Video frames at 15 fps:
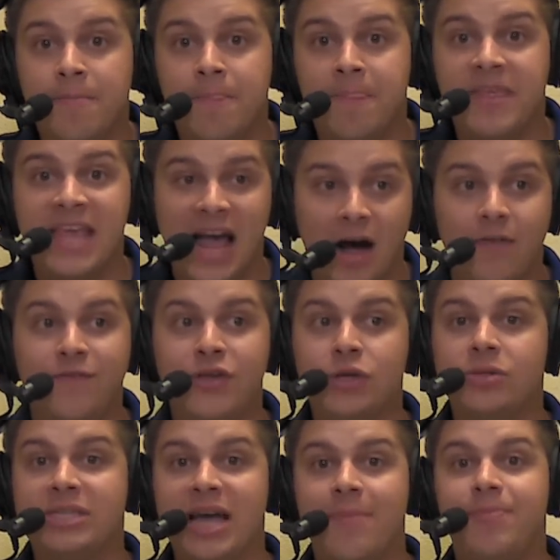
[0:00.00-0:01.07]
The
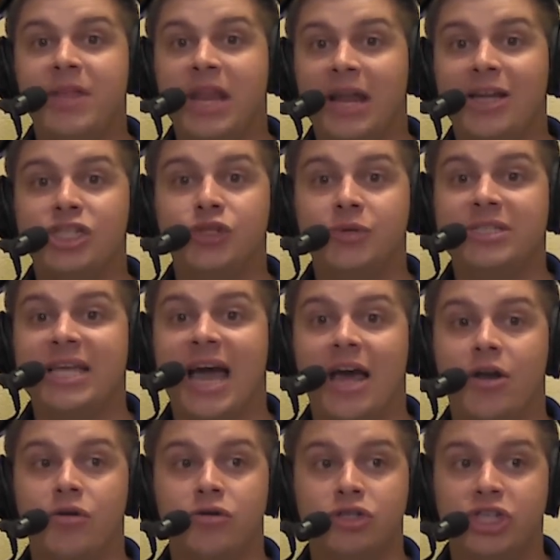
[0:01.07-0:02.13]
outfield depth that LSU has had
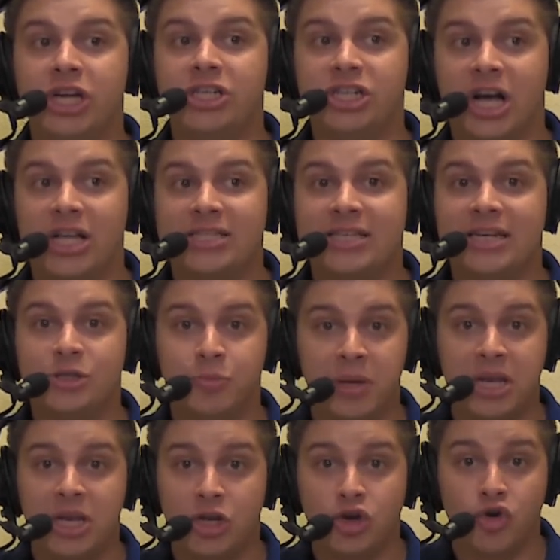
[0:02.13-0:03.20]
under Jay Johnson has
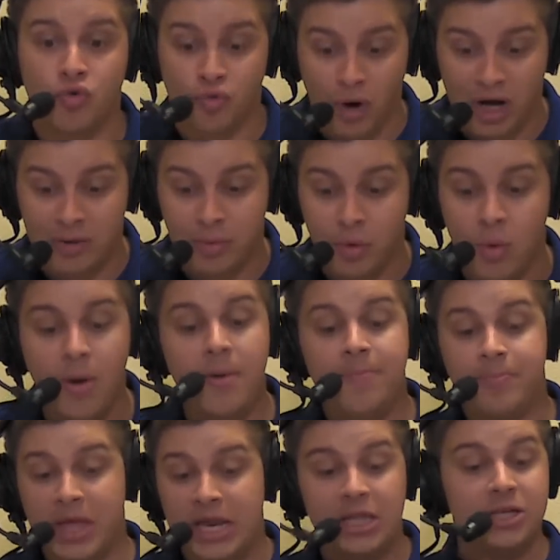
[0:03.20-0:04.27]
been incredible,
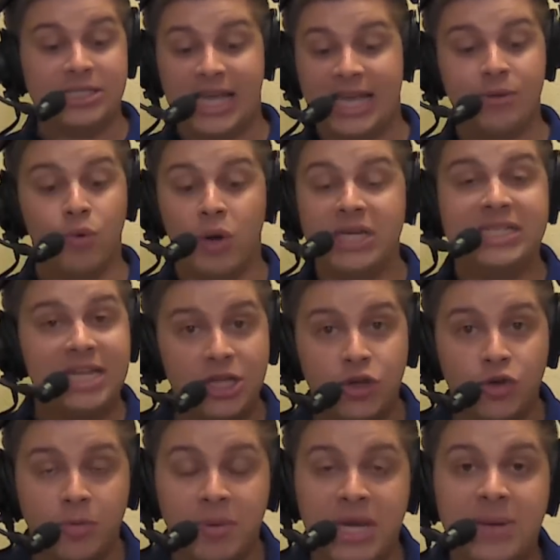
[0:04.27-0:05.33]
and it looks like it will continue
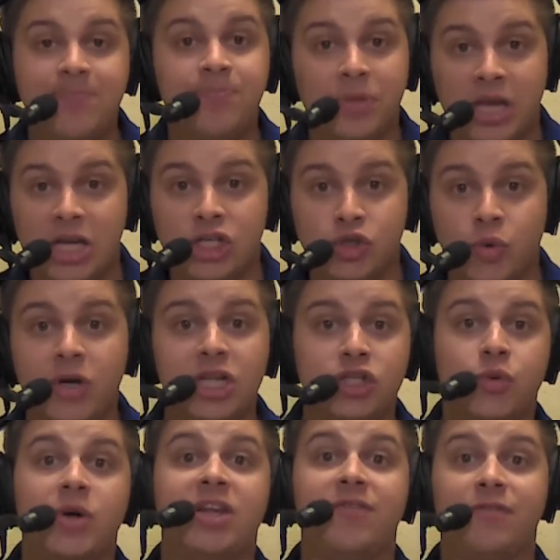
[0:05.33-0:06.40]
to be in
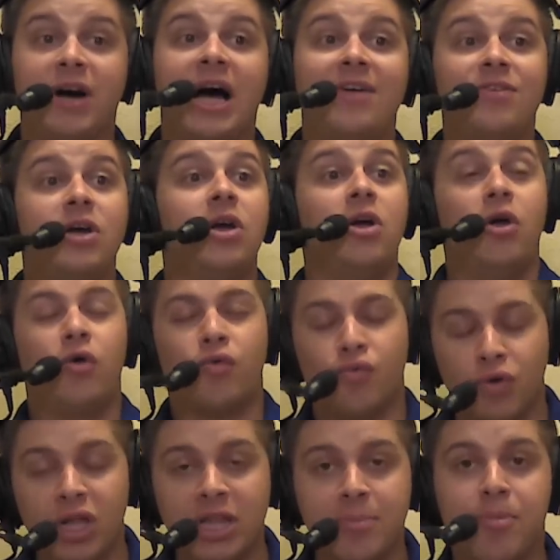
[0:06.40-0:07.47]
2025.
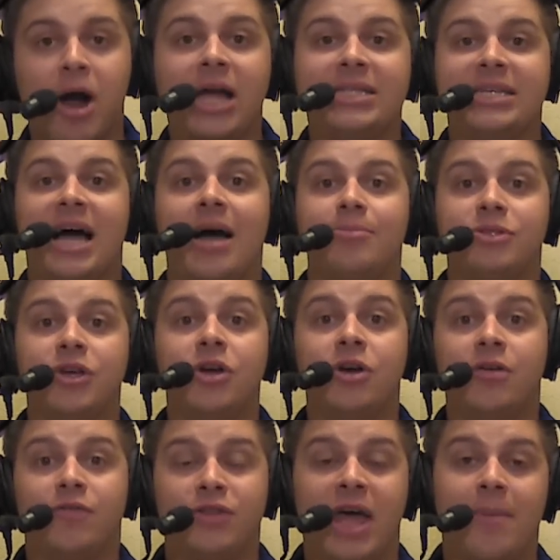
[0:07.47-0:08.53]
Really bright times
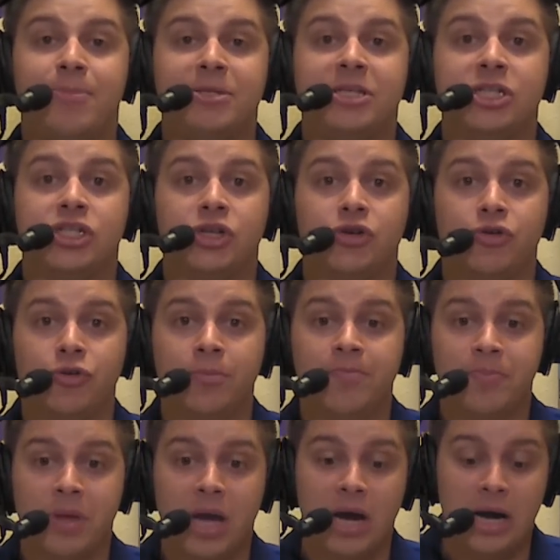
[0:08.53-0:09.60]
for that position group
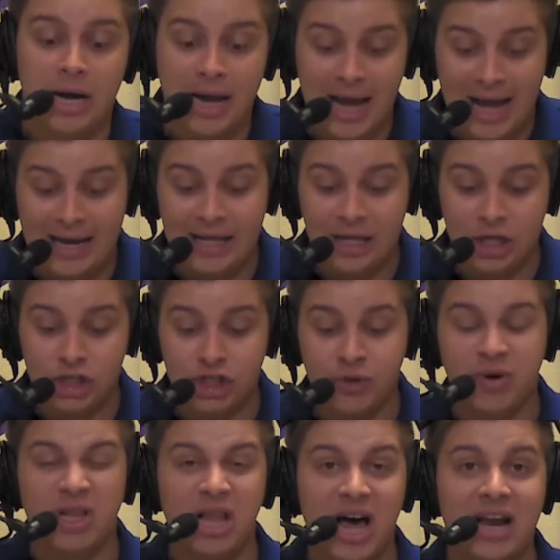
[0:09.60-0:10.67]
at LSU,
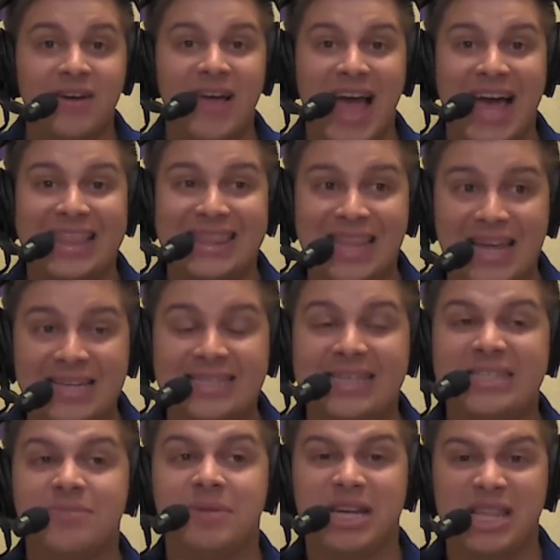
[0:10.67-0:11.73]
and a lot of
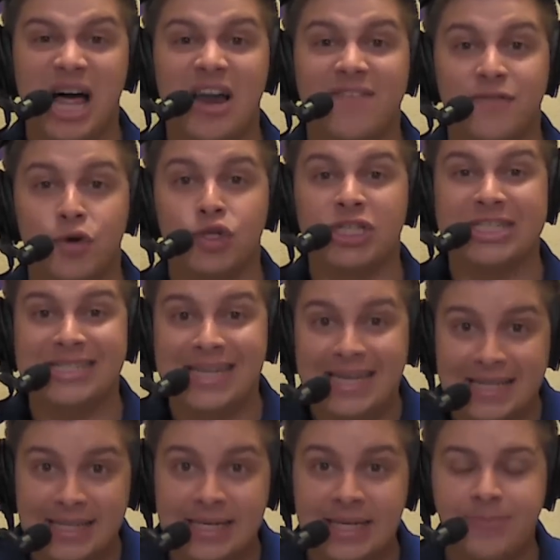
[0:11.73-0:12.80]
athleticism and a lot of
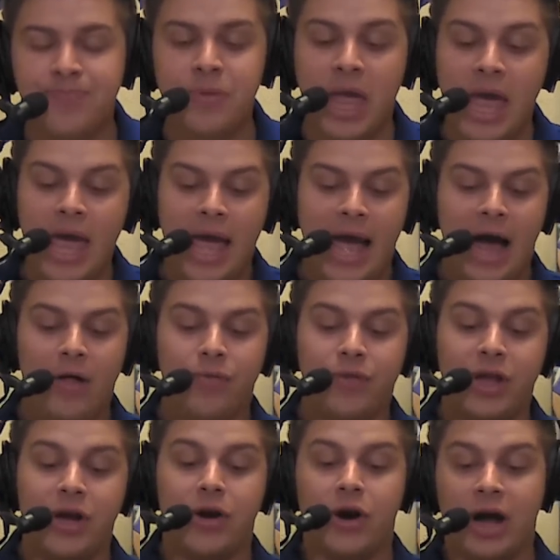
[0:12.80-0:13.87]
versatility out
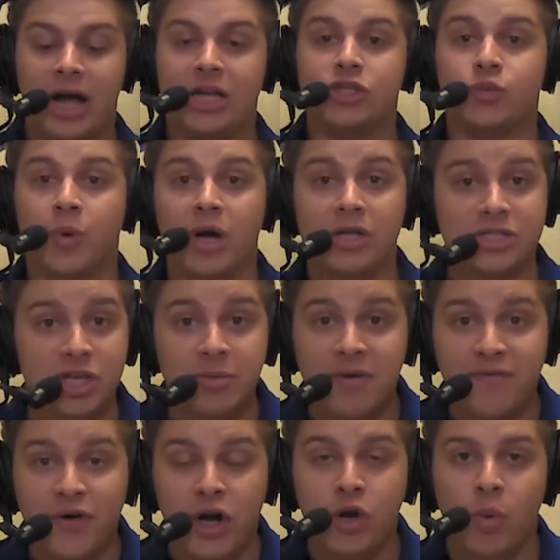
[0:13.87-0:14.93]
there as well. It's going to be
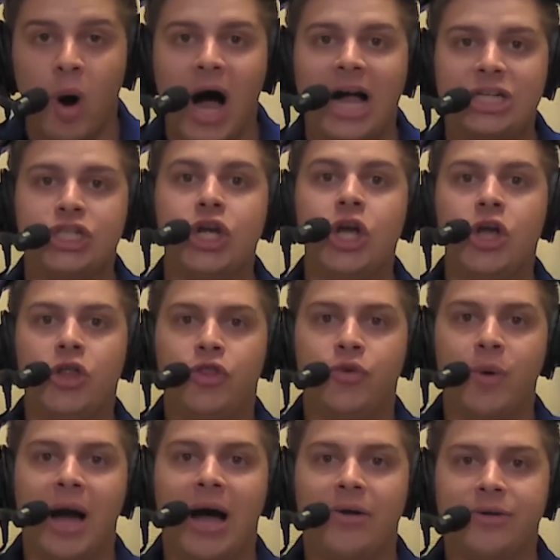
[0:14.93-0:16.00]
fun to watch
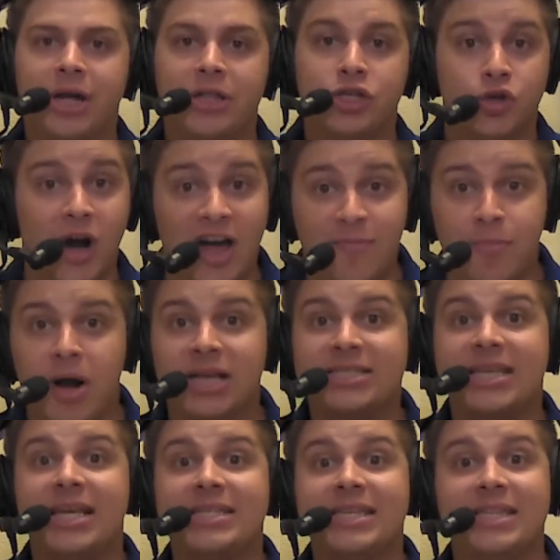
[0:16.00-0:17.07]
throughout the draft
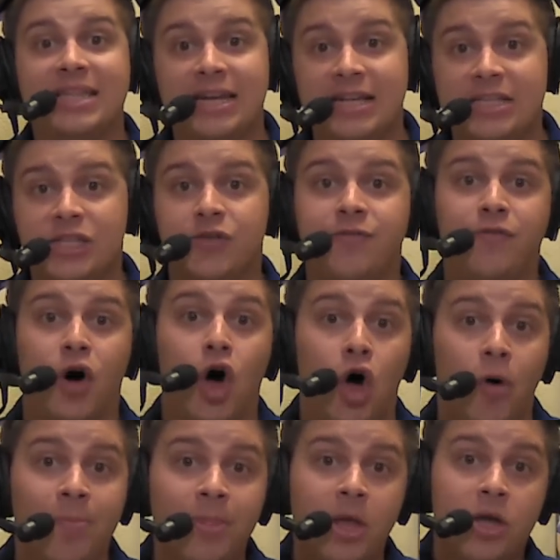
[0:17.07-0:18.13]
process and then into the
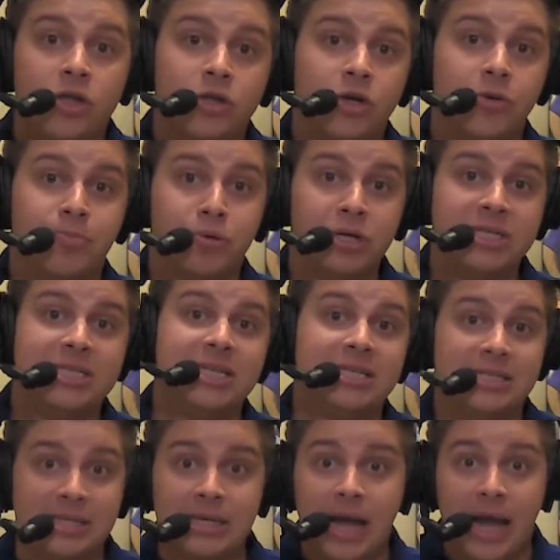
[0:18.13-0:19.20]
fall, the
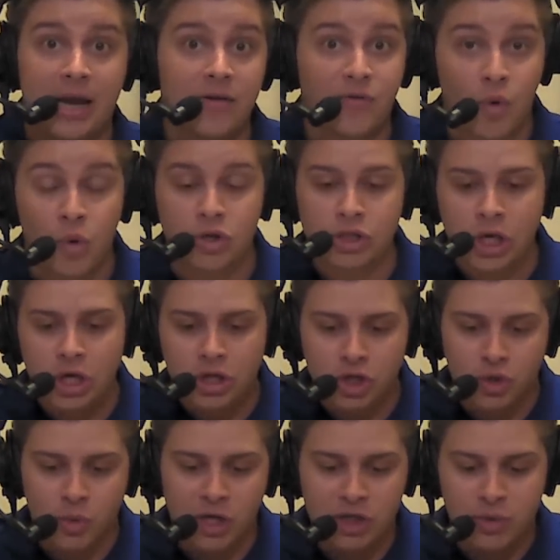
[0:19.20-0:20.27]
preseason, and, of course, the
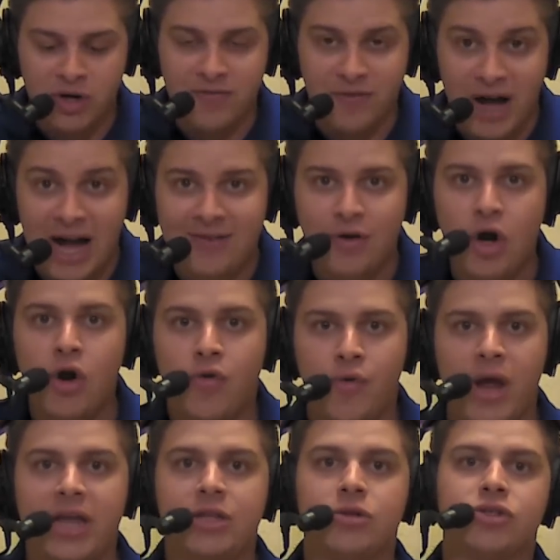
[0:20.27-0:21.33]
2025
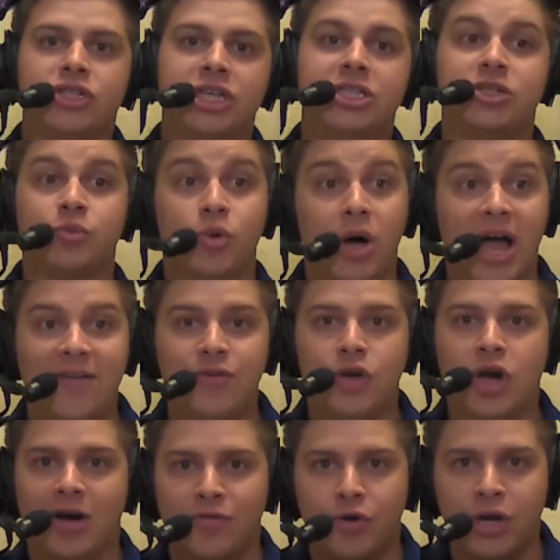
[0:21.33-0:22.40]
regular season. We'll have you
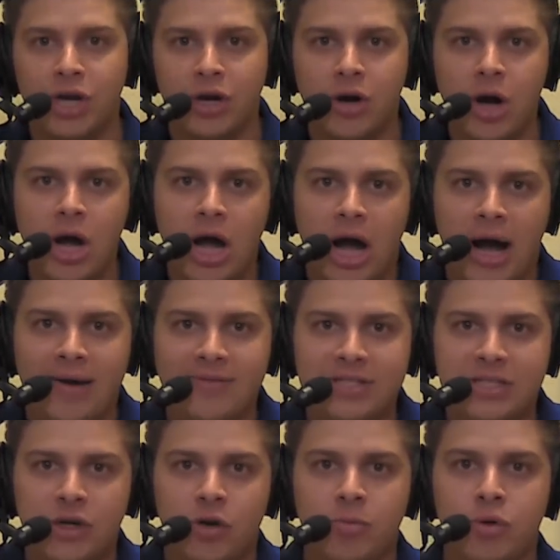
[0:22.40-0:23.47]
covered here,
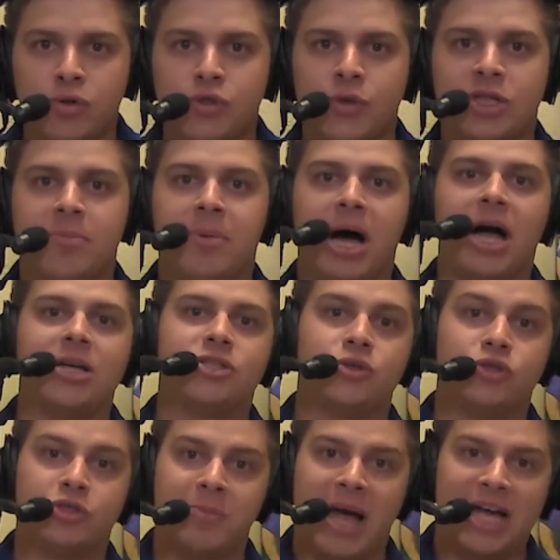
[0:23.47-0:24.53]
obviously, on Musso at the Box, so
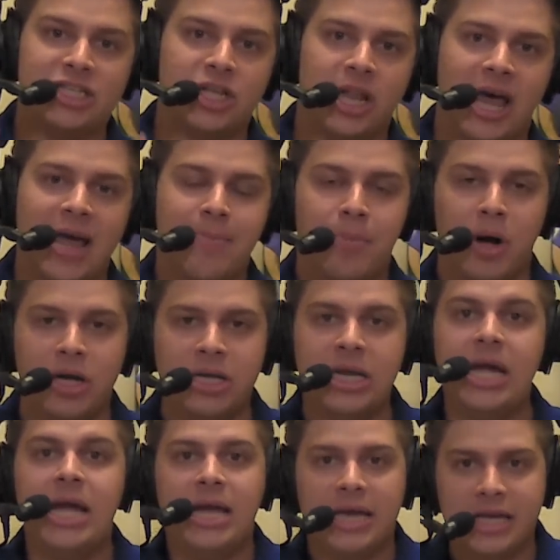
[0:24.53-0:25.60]
smash the like button.
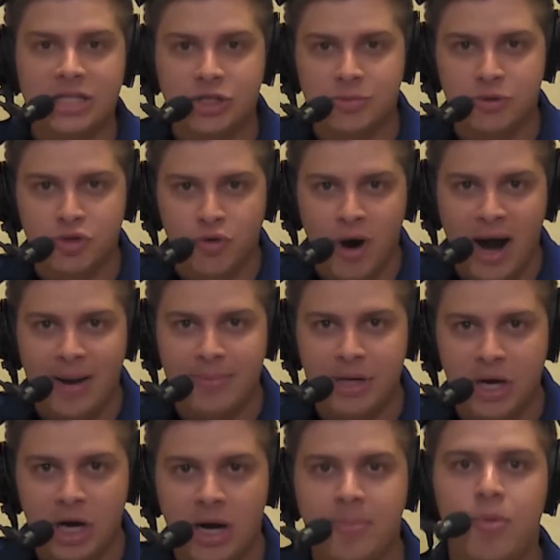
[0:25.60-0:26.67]
Get subscribed
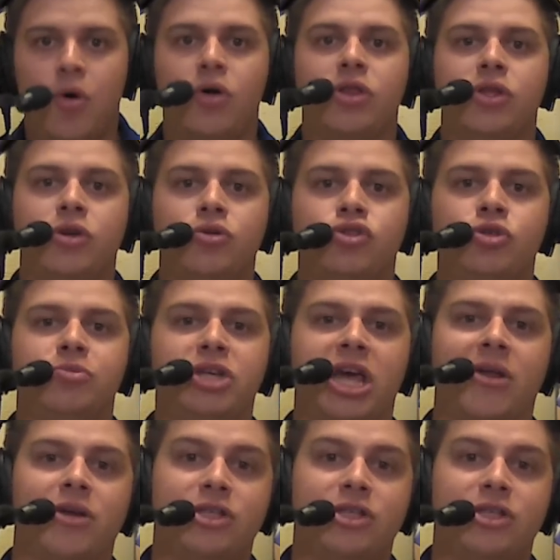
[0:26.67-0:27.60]
up on the YouTube channel.